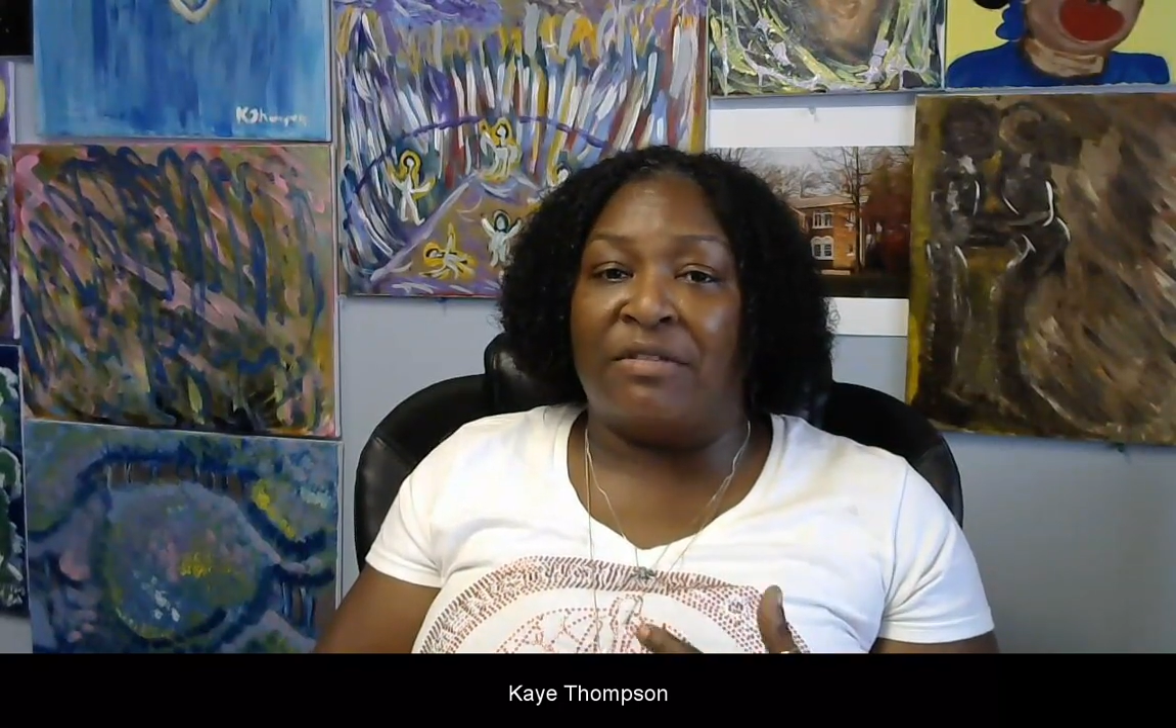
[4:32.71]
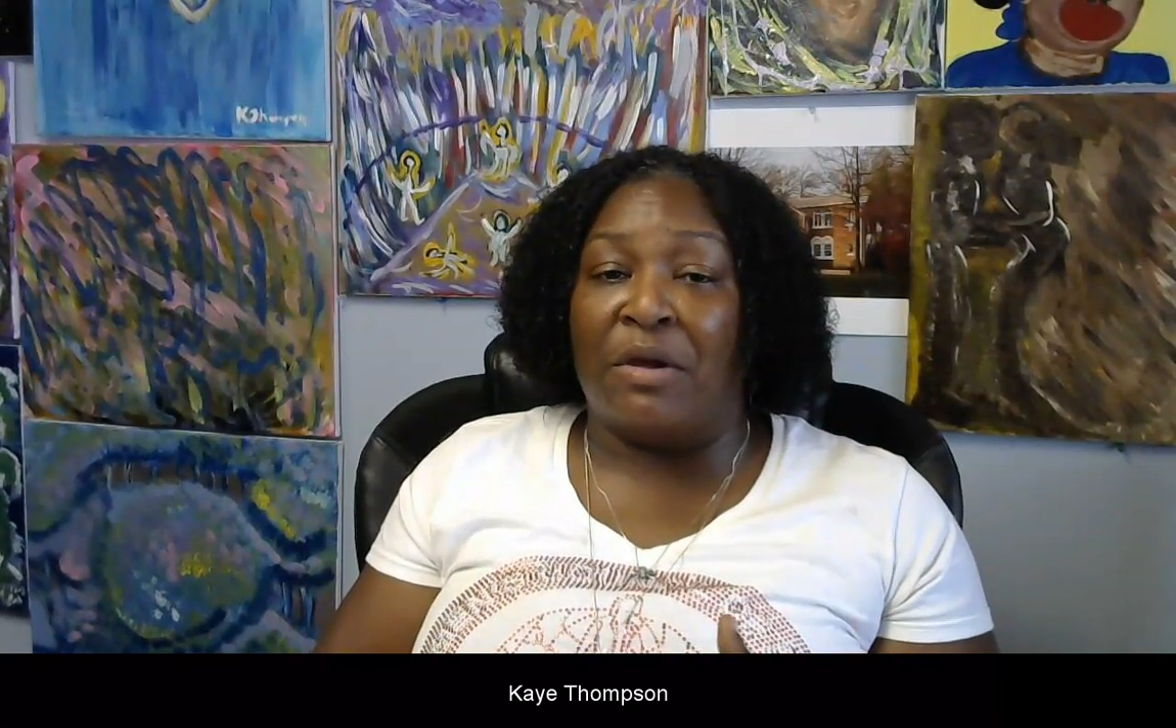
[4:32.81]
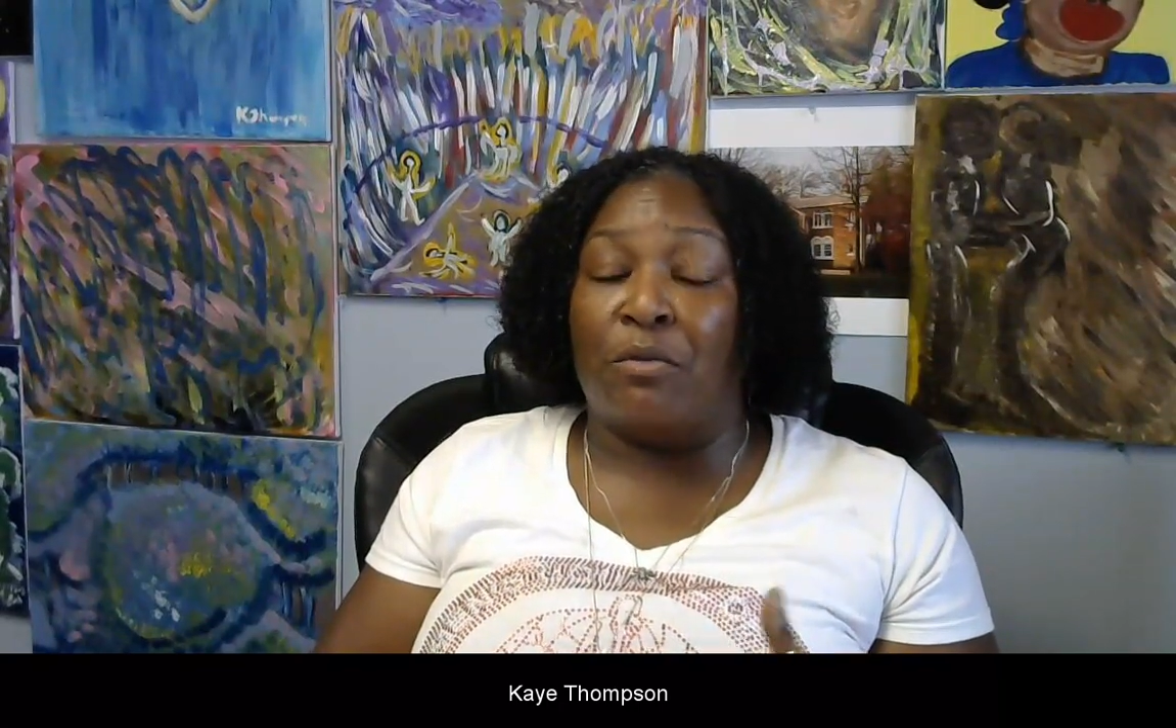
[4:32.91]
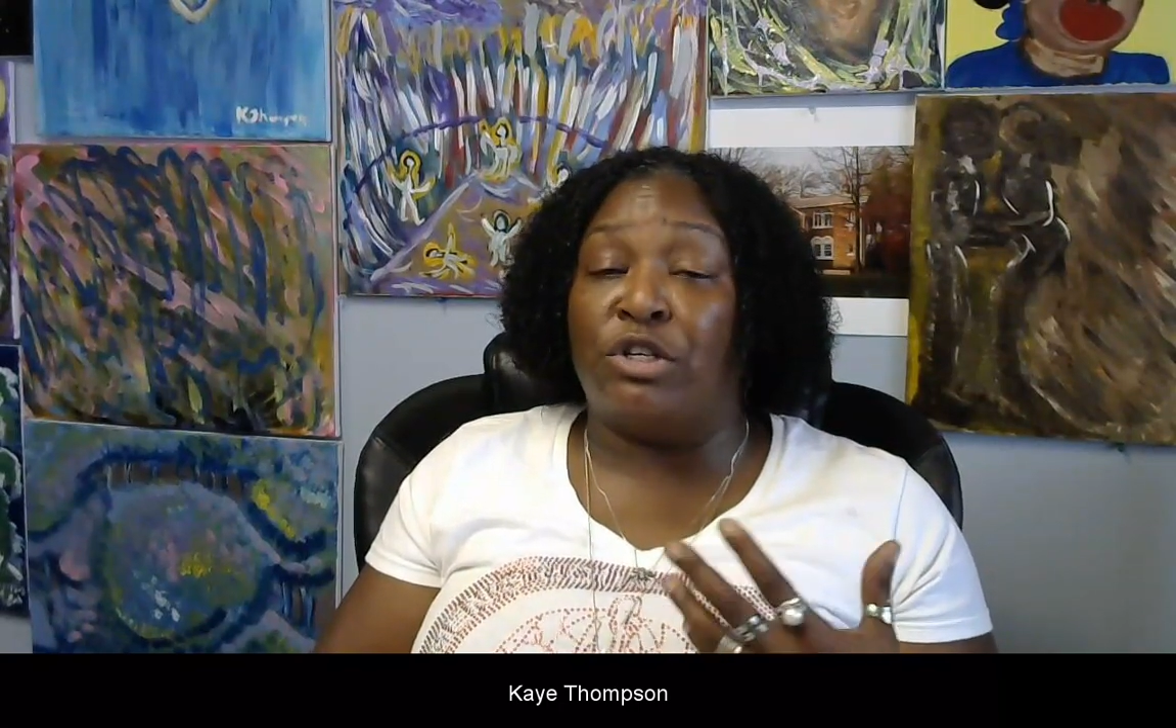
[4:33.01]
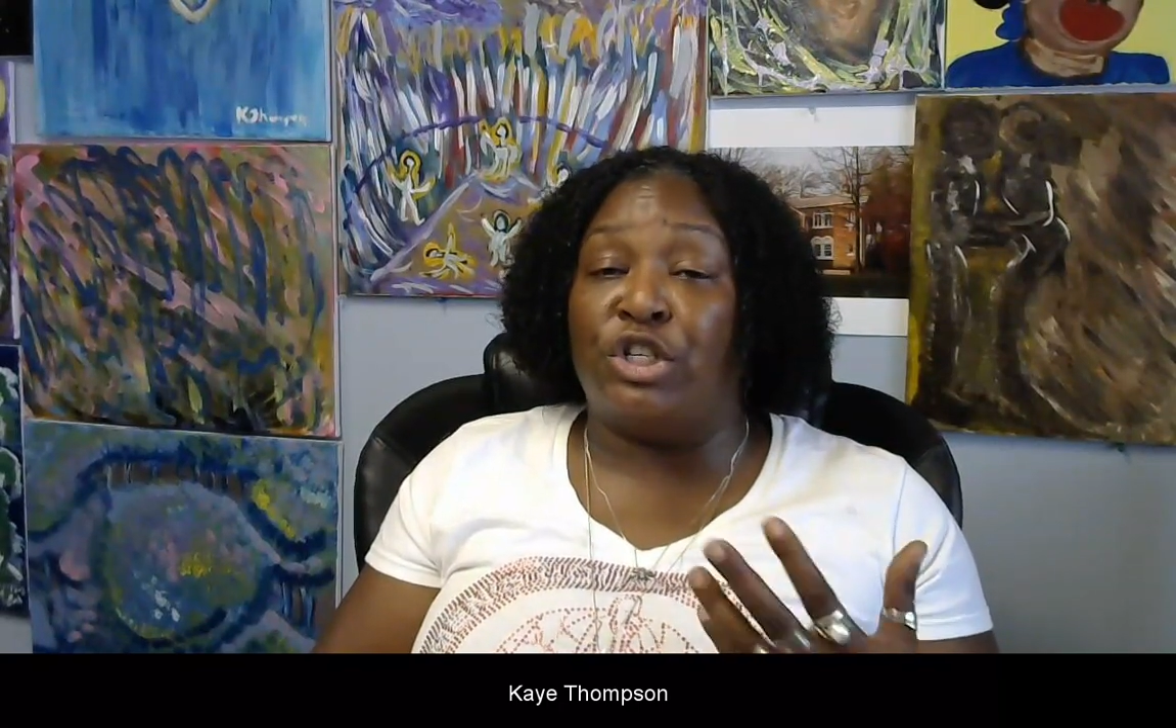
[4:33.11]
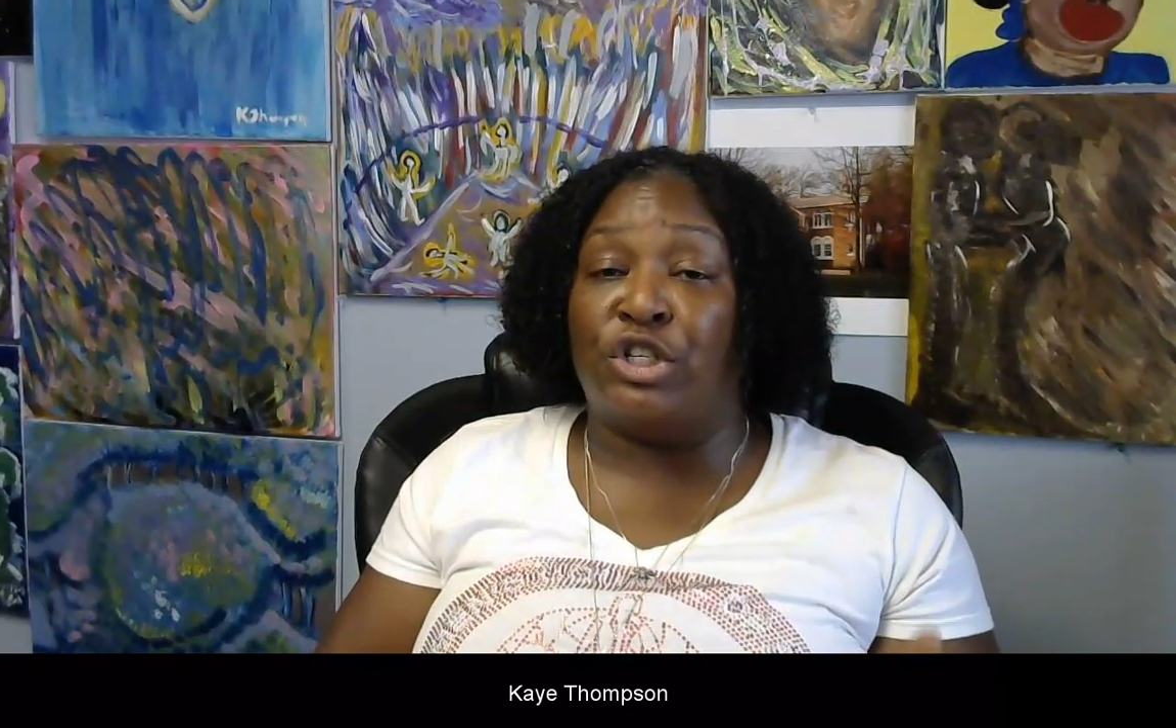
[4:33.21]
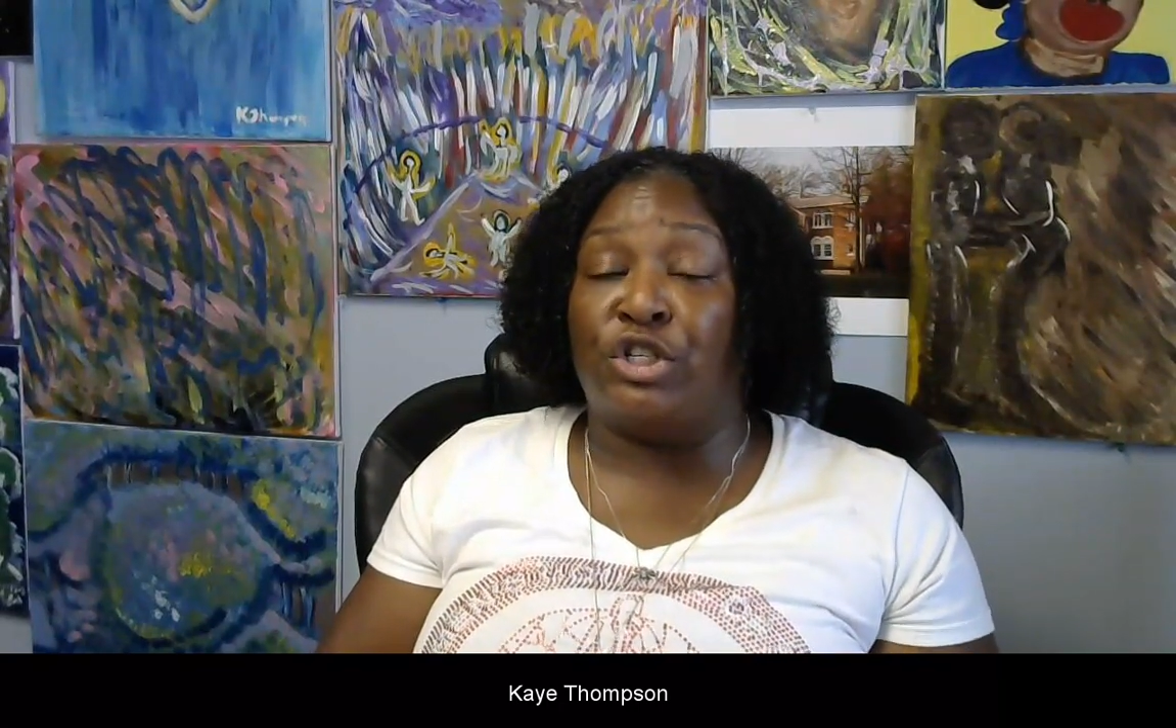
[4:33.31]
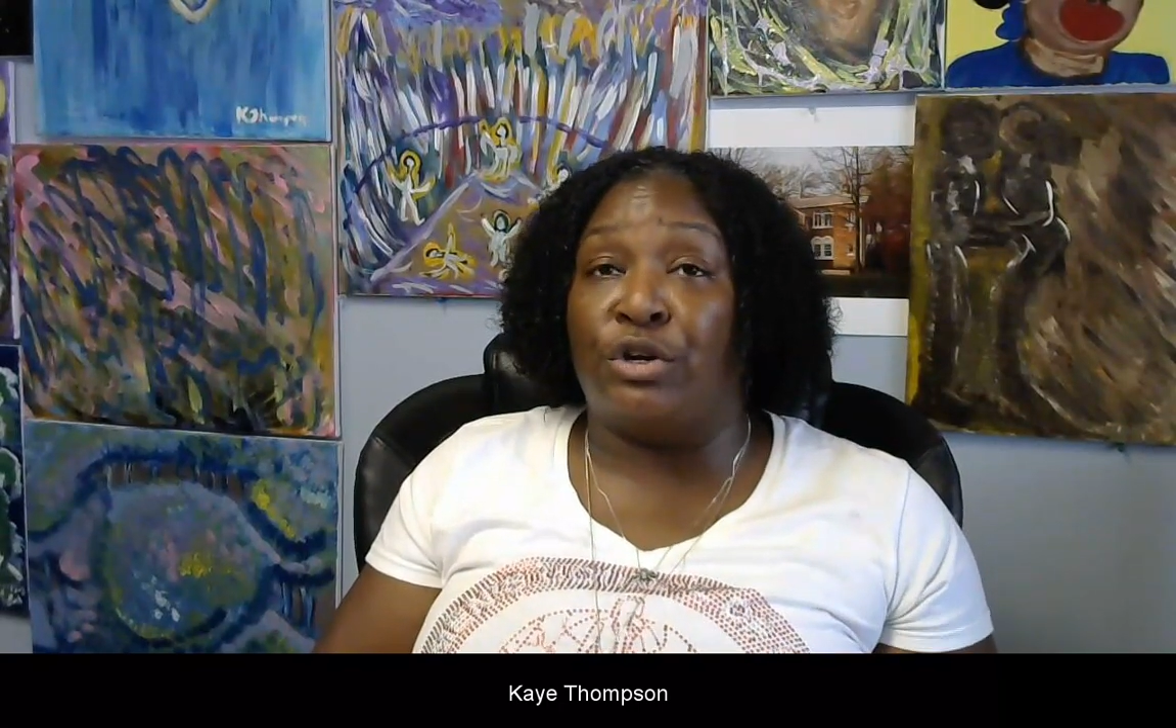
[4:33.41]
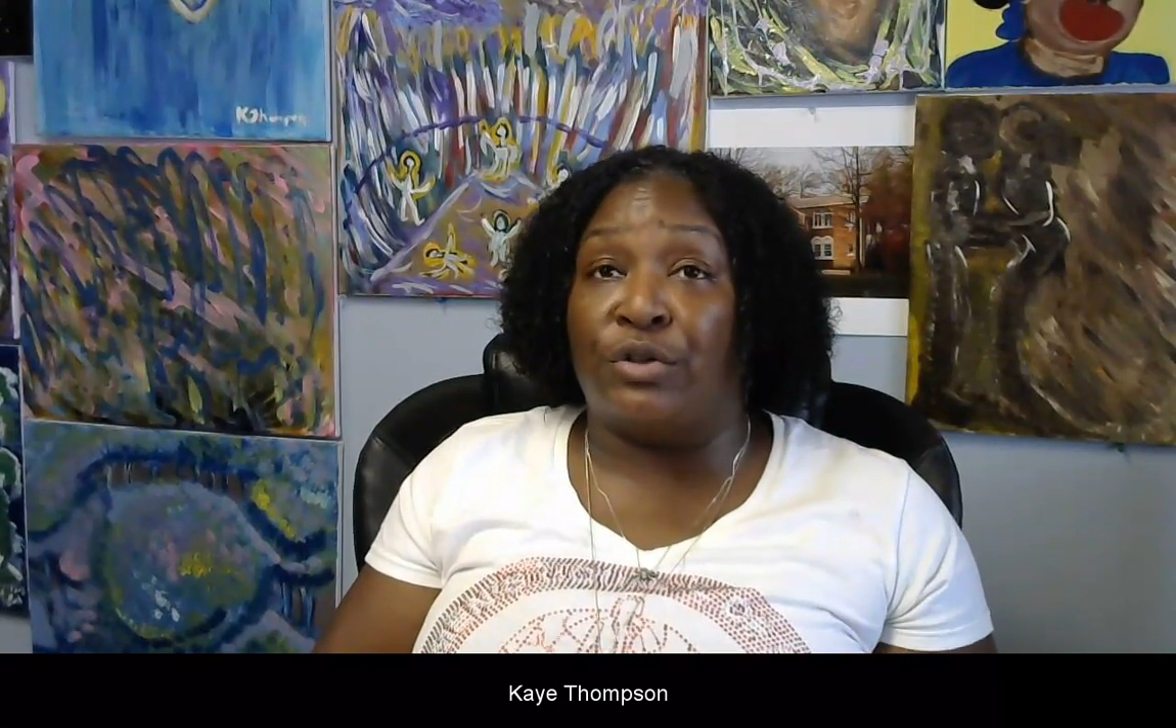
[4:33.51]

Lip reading: then they would just tear